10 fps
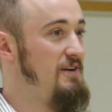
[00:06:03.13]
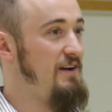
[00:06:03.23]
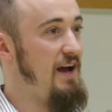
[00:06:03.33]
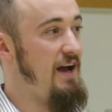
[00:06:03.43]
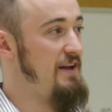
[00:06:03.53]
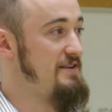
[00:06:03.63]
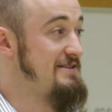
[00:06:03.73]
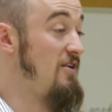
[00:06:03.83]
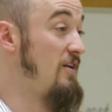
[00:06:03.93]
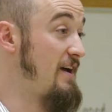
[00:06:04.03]
and as
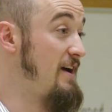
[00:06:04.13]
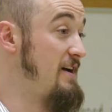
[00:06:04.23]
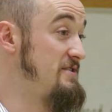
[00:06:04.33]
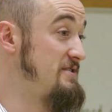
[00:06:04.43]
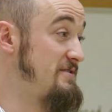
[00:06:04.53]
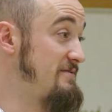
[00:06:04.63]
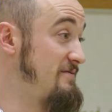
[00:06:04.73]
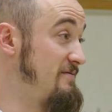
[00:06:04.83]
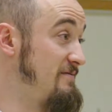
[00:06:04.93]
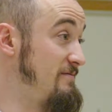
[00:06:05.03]
long as
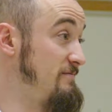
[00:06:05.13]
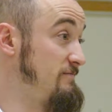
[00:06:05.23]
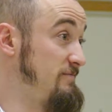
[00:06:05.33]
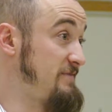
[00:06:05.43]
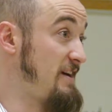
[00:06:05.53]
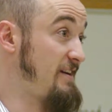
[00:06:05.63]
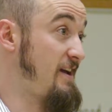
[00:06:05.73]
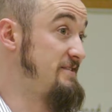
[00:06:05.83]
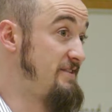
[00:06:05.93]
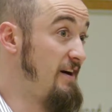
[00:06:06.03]
that
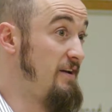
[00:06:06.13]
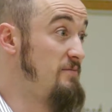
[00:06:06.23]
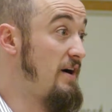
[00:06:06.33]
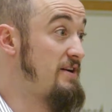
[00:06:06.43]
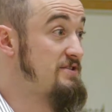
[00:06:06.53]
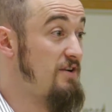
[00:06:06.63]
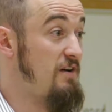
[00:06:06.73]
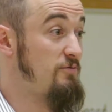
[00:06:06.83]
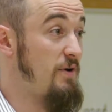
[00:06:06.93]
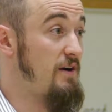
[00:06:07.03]
gets done by your
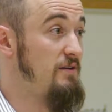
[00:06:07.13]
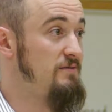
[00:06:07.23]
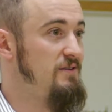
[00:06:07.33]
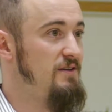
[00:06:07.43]
software,